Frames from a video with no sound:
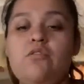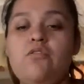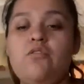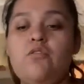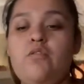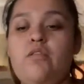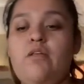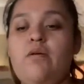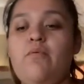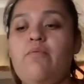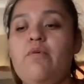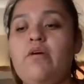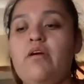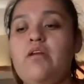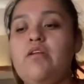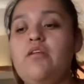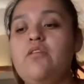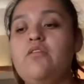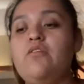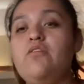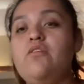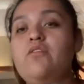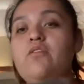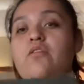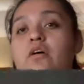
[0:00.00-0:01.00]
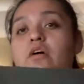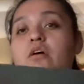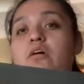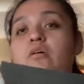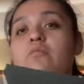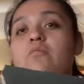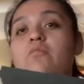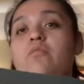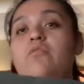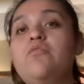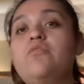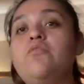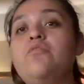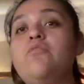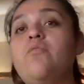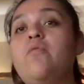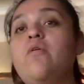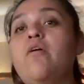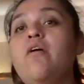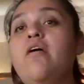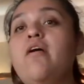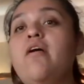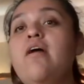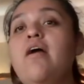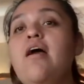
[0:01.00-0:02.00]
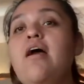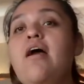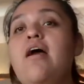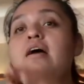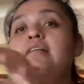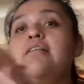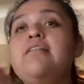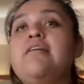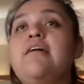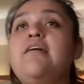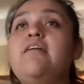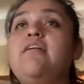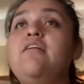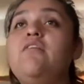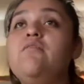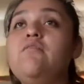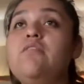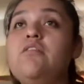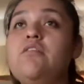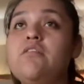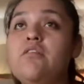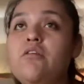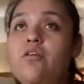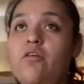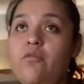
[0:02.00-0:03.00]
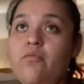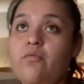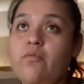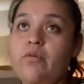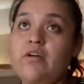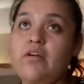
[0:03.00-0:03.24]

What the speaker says: So then we're gonna go to our diagnosis code.